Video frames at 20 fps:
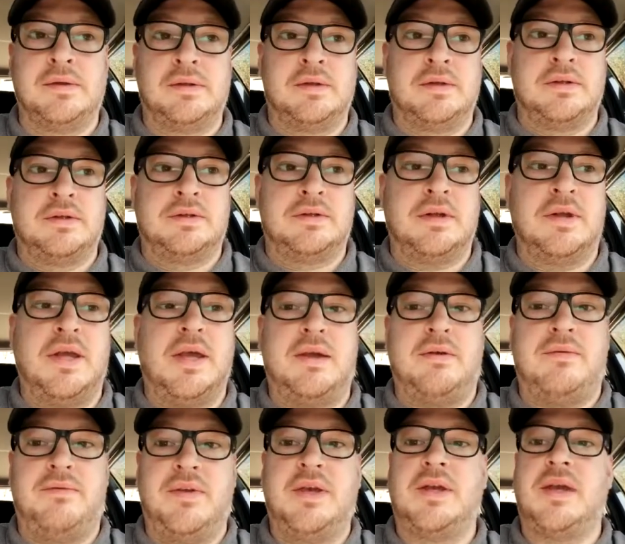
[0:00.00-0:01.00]
So yeah, if
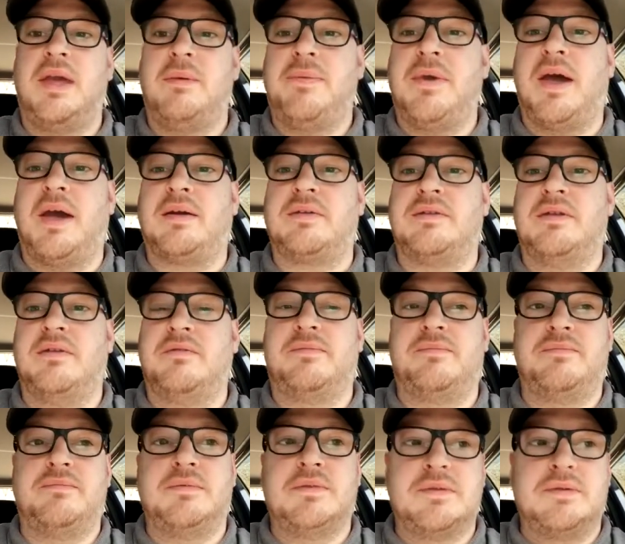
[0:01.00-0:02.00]
you can keep it active,
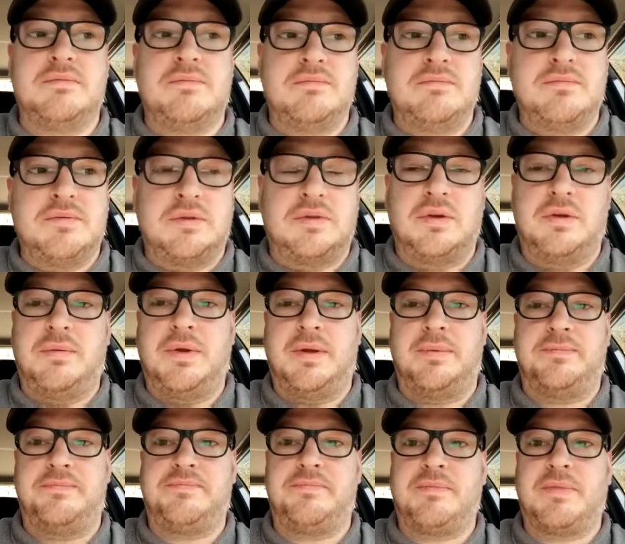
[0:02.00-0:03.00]
do it.
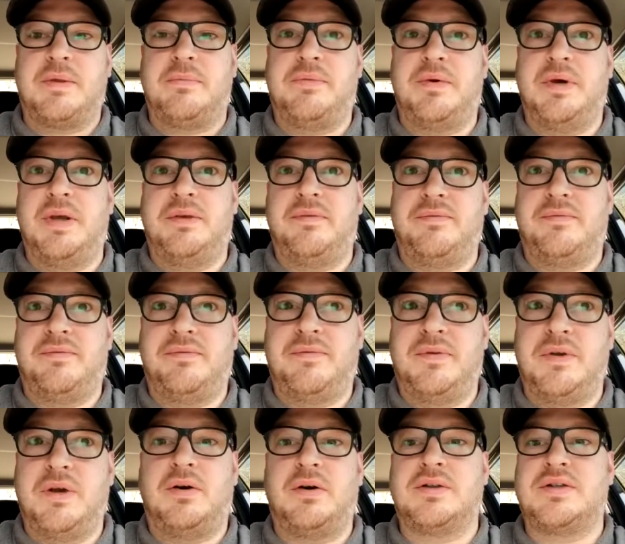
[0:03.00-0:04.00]
But if
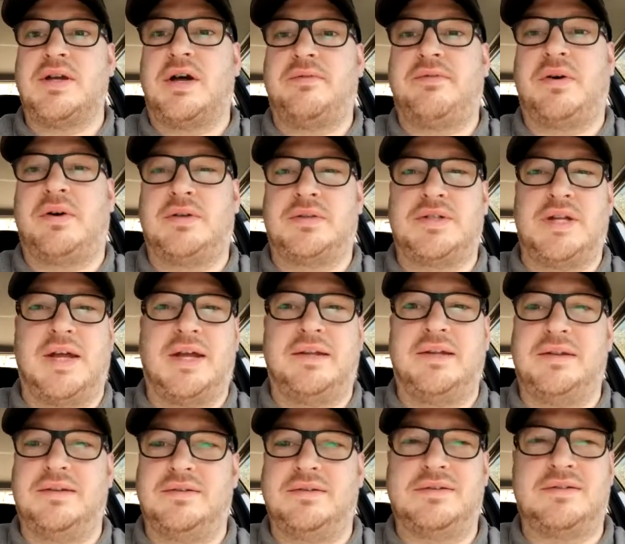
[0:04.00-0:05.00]
you're self-isolating,
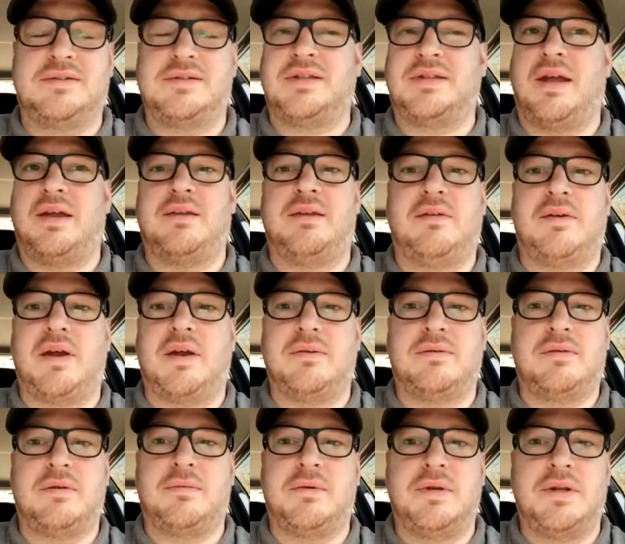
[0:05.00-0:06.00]
then just stay in your house. I
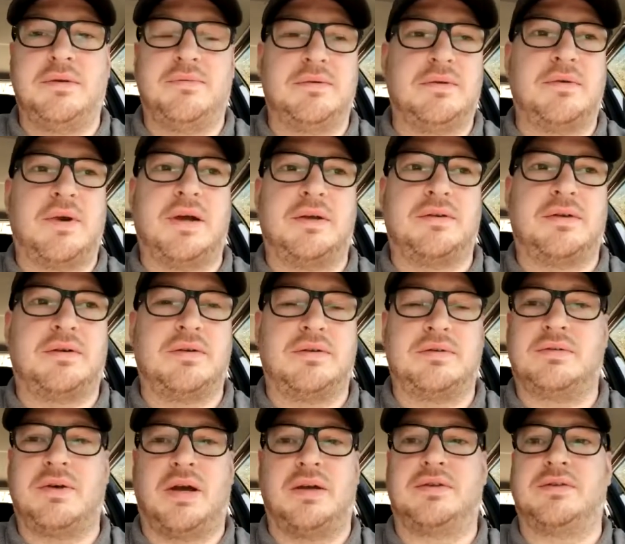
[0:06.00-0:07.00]
wouldn't even go
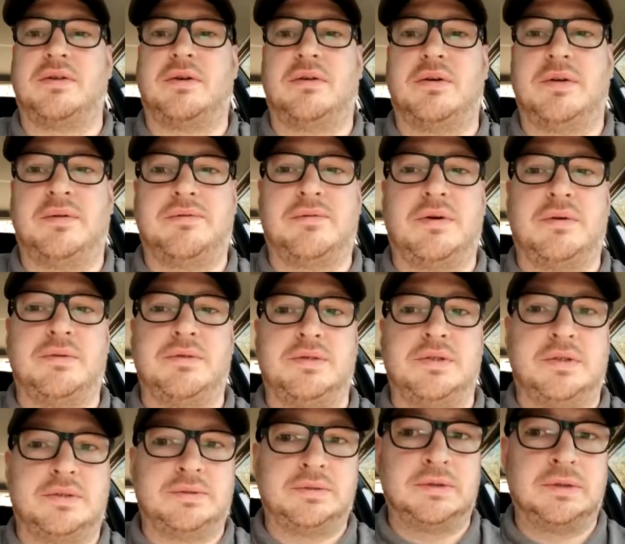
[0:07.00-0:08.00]
outside if I was you.
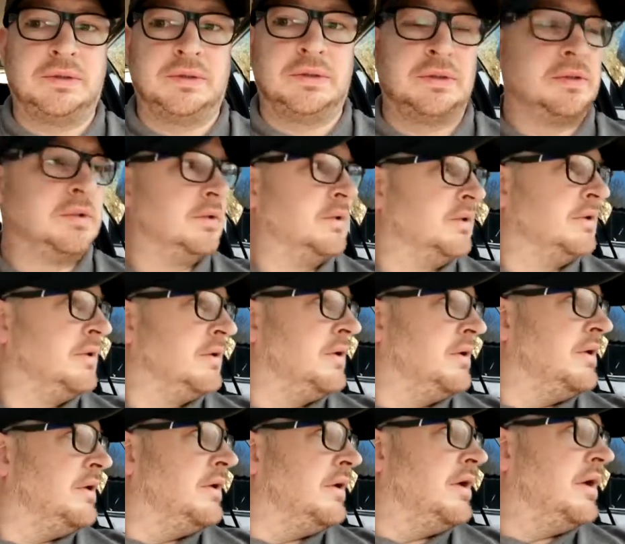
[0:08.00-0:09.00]

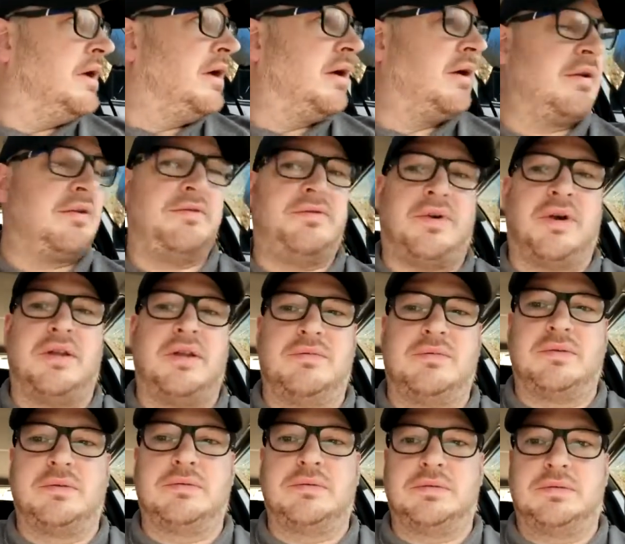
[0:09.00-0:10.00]
Just follow the
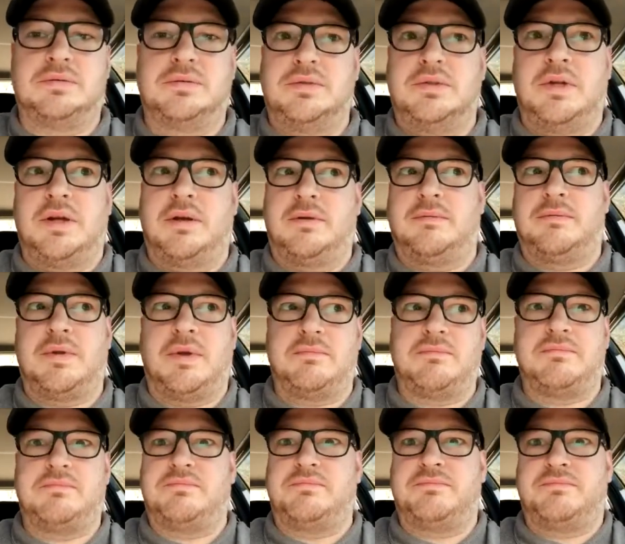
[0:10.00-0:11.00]
rules, you know. I'm not
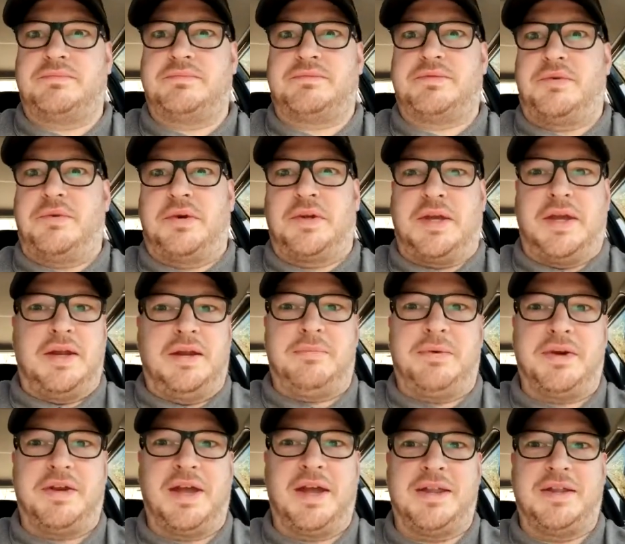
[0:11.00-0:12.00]
trying to get
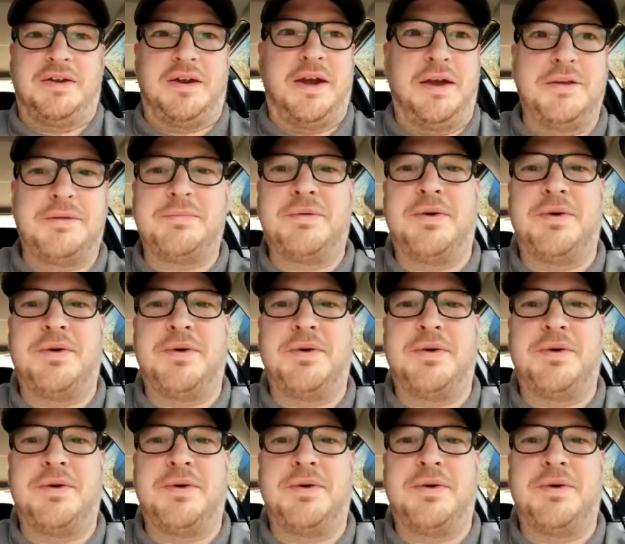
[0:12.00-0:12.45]
anybody out their house by